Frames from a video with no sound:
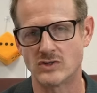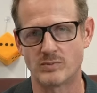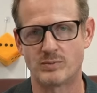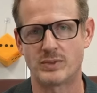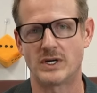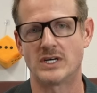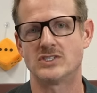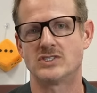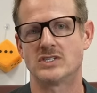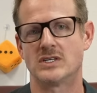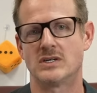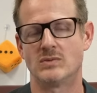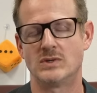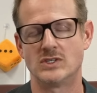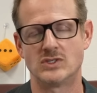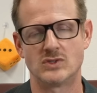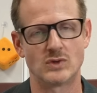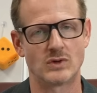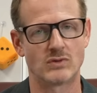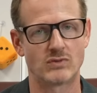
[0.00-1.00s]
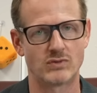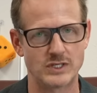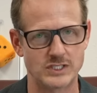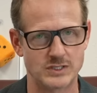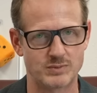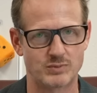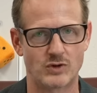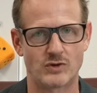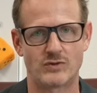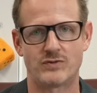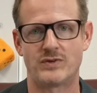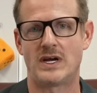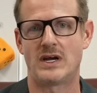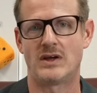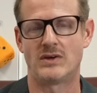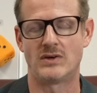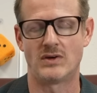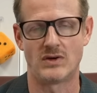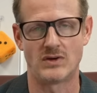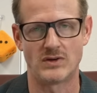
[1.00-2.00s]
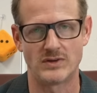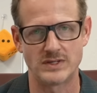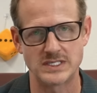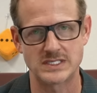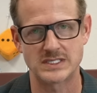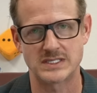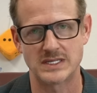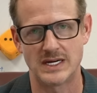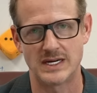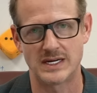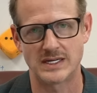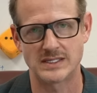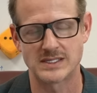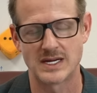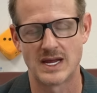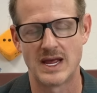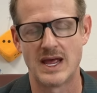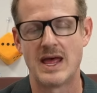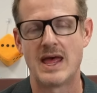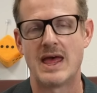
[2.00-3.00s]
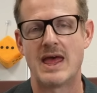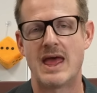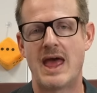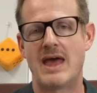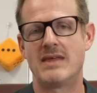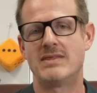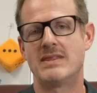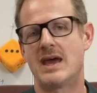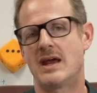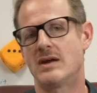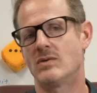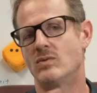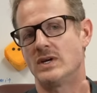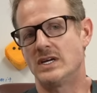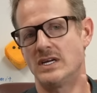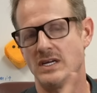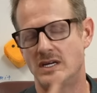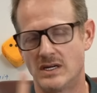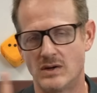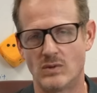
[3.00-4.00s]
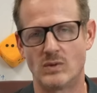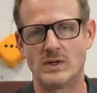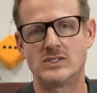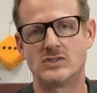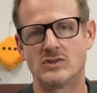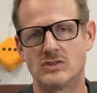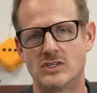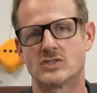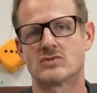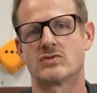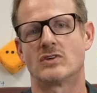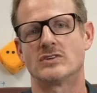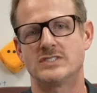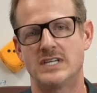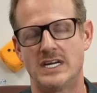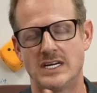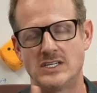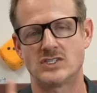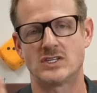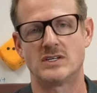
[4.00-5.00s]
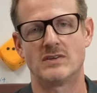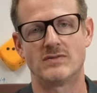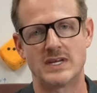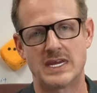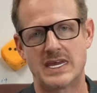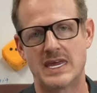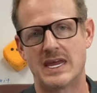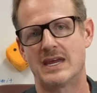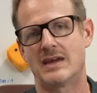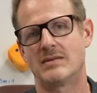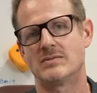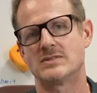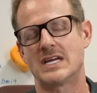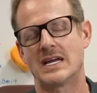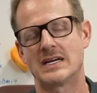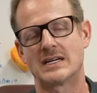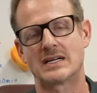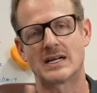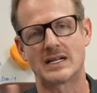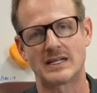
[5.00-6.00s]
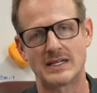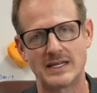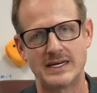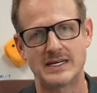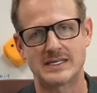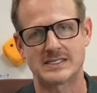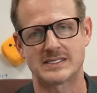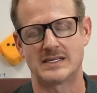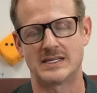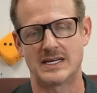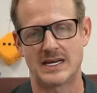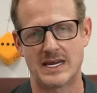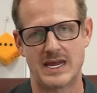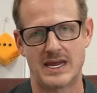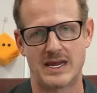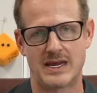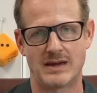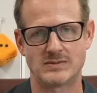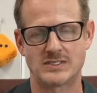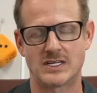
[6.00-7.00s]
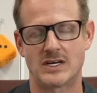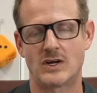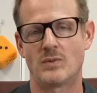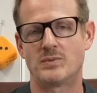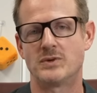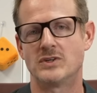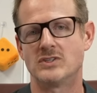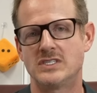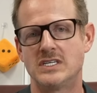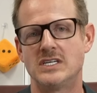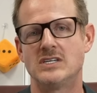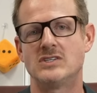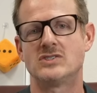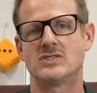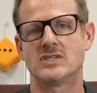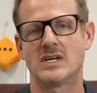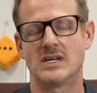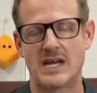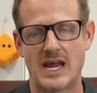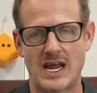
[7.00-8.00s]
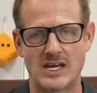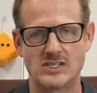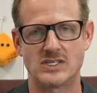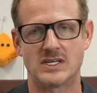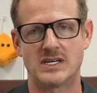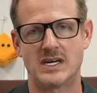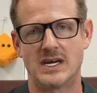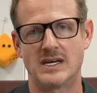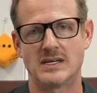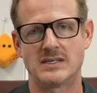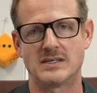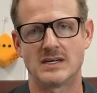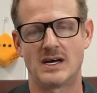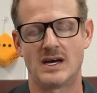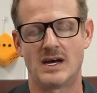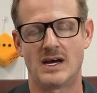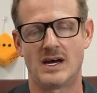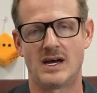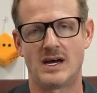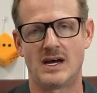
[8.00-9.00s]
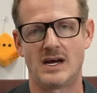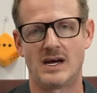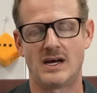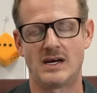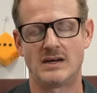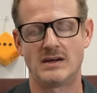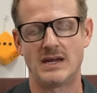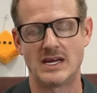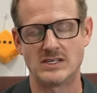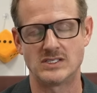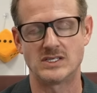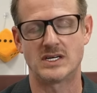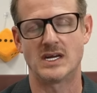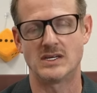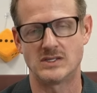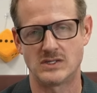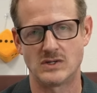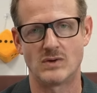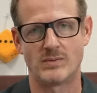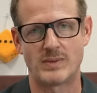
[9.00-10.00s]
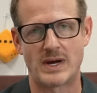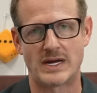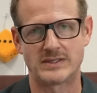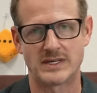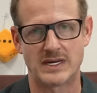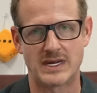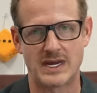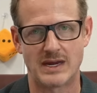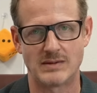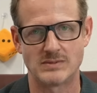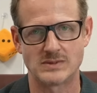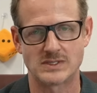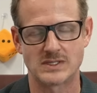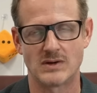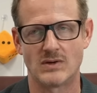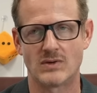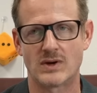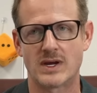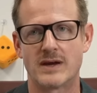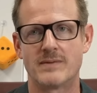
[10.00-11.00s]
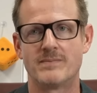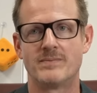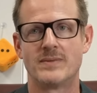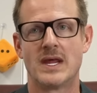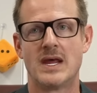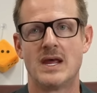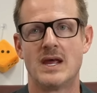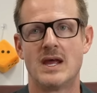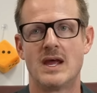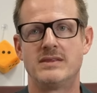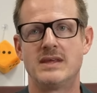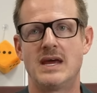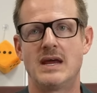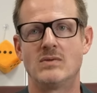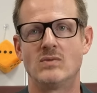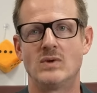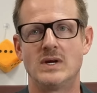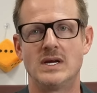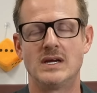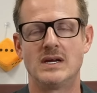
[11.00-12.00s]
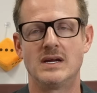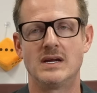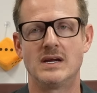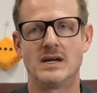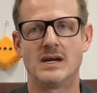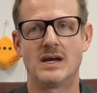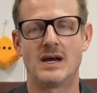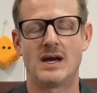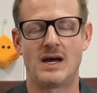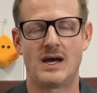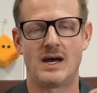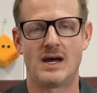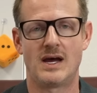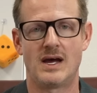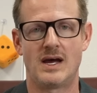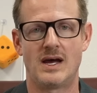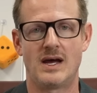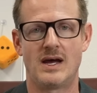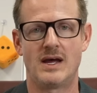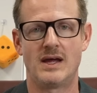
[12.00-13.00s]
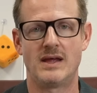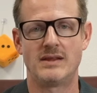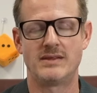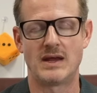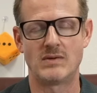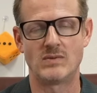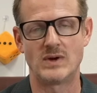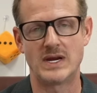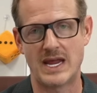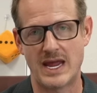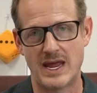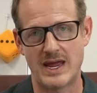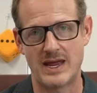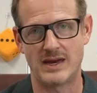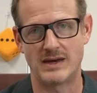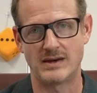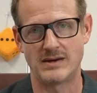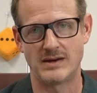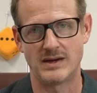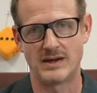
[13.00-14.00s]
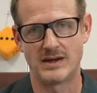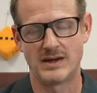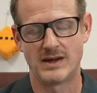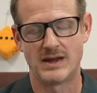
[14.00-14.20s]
your budget, we do a risk profile and all these things, and then we do this rotation of the games and clinics on the games that help you teach and educate you about the games, okay? Then we end,